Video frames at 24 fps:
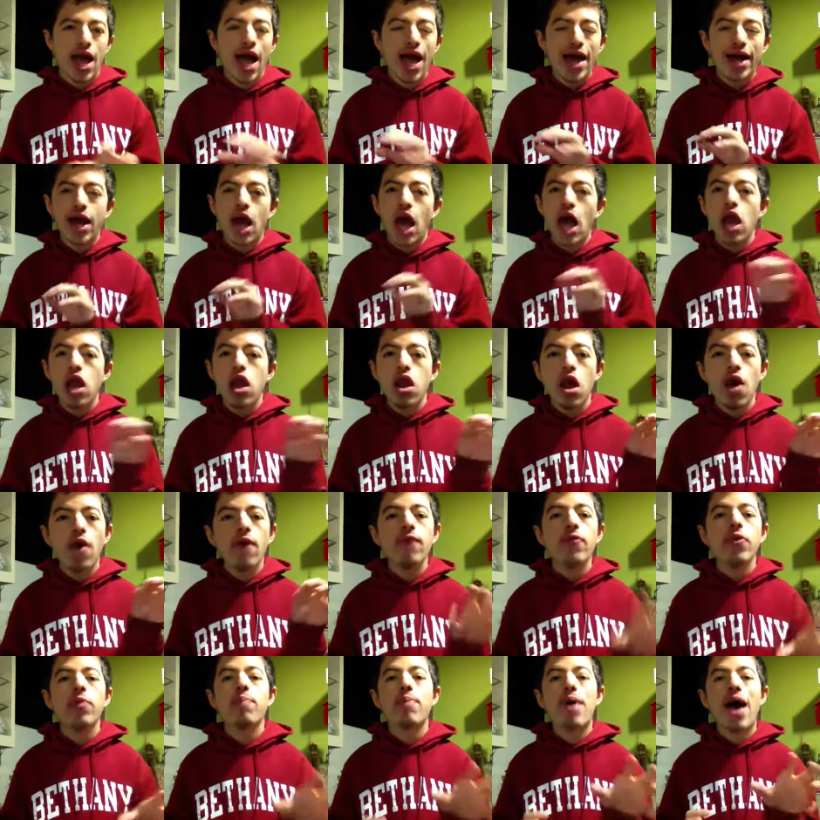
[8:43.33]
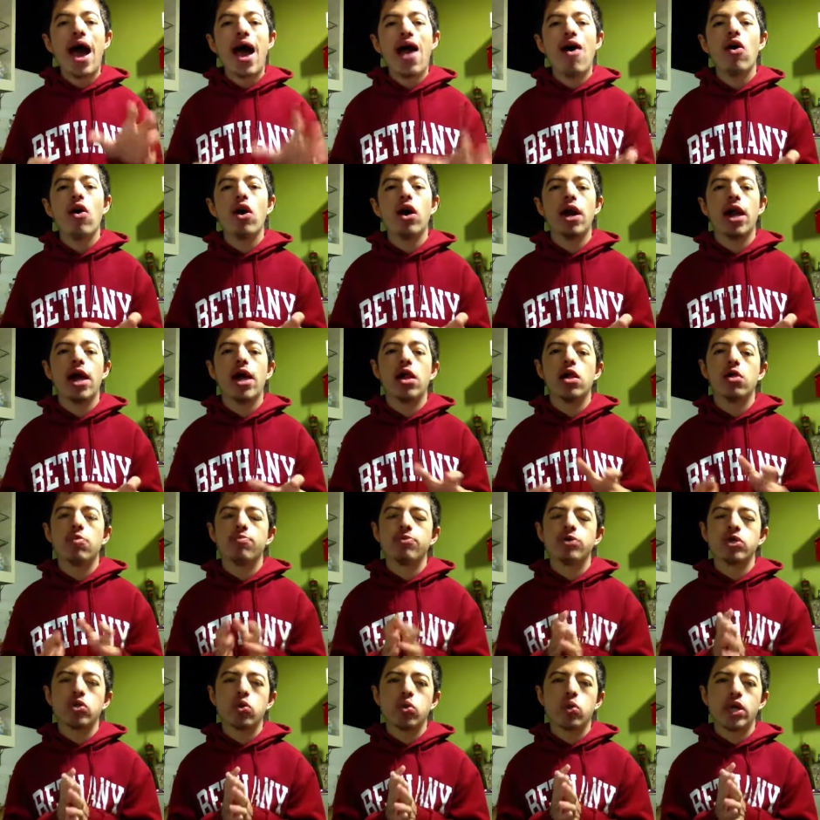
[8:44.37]
And I love the parallel
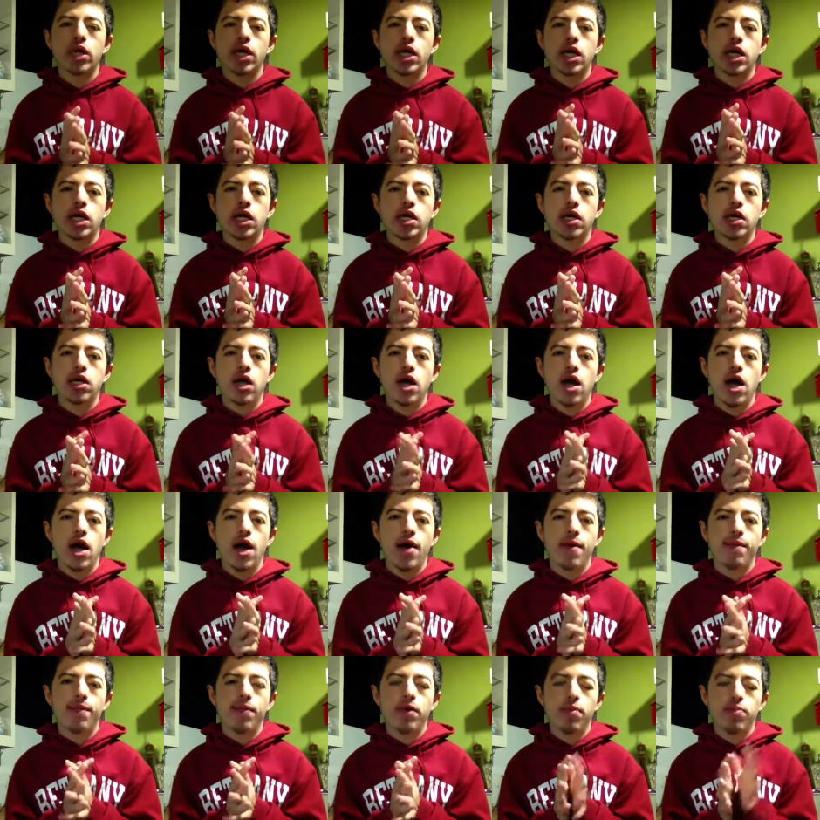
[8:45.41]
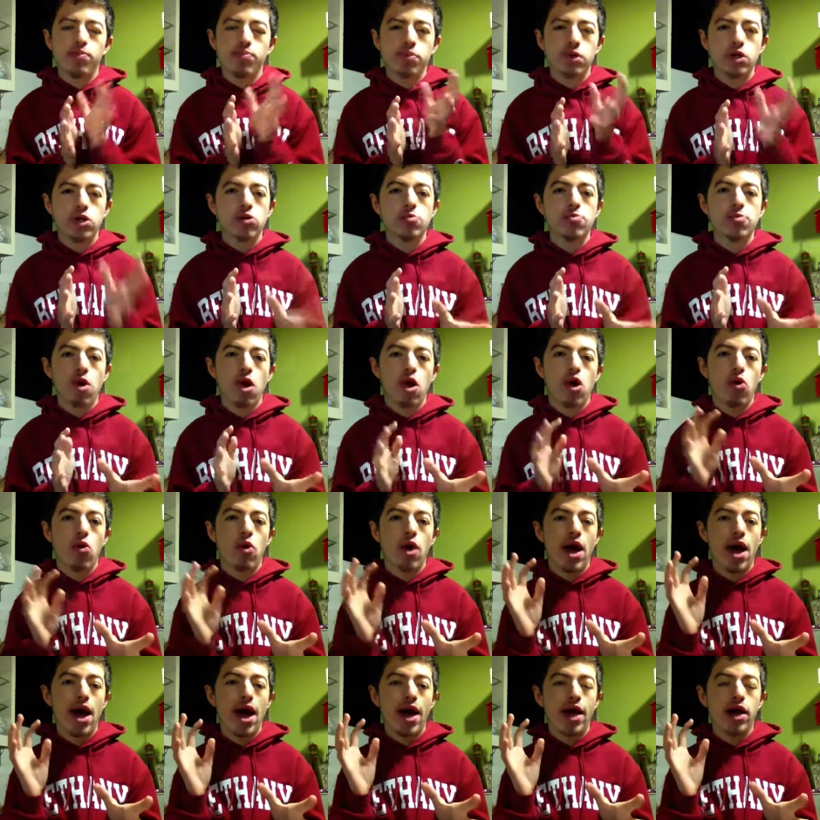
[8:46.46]
between um, Bilbo
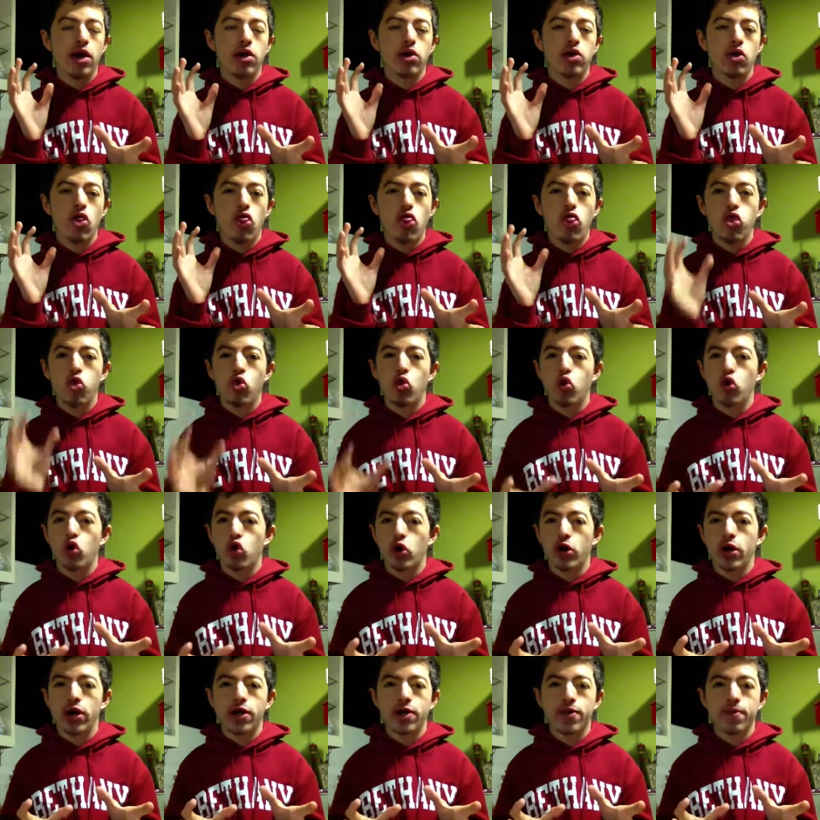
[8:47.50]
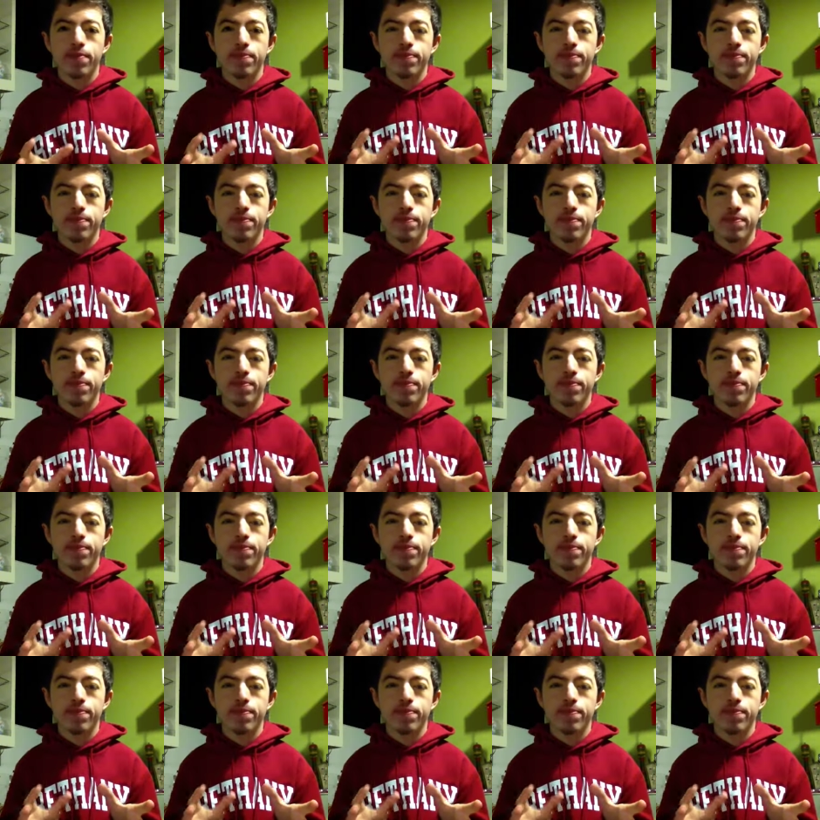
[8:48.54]
and Thorin.